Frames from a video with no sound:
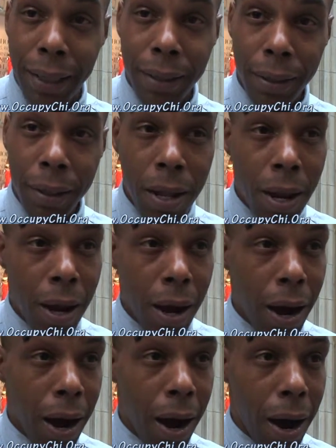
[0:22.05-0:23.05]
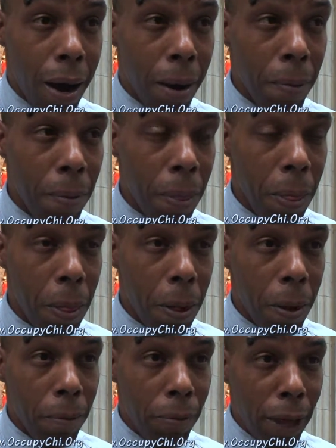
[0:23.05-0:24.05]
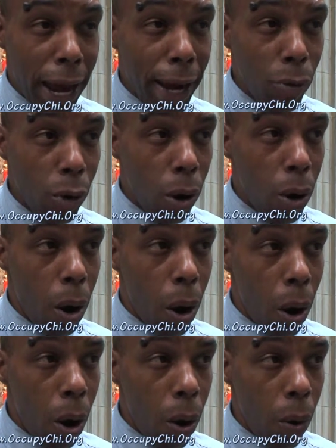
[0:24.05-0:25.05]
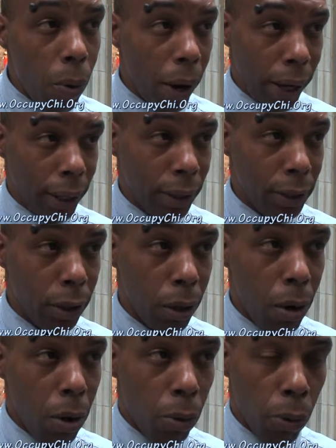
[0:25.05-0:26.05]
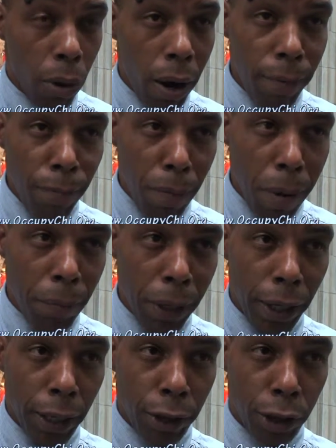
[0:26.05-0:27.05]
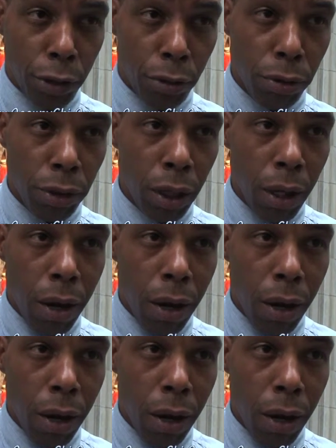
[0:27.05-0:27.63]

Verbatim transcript: Uh, they will always run from the issues